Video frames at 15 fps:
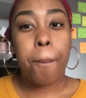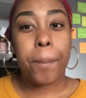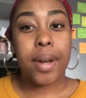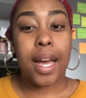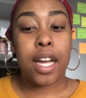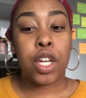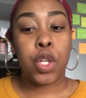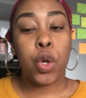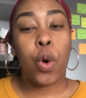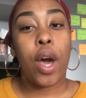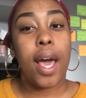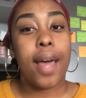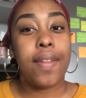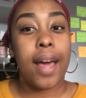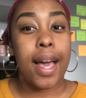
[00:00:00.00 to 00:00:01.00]
but I know
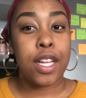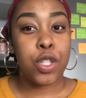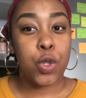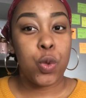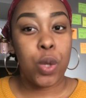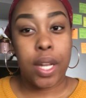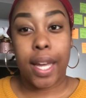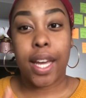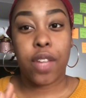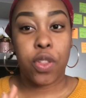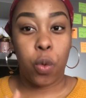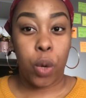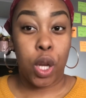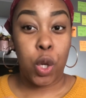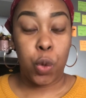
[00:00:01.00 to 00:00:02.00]
that I do like
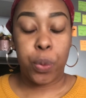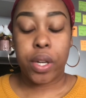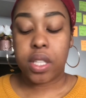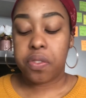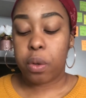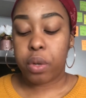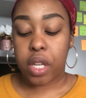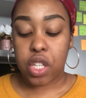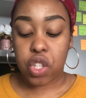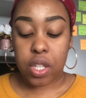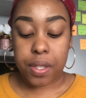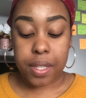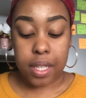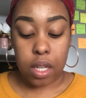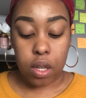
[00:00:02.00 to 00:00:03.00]
the way luminous
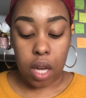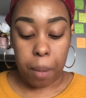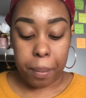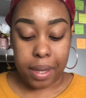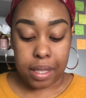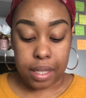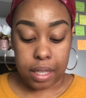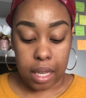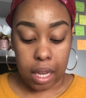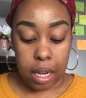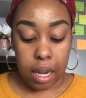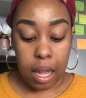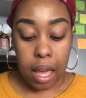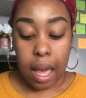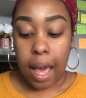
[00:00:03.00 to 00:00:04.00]
foundations look on my skin.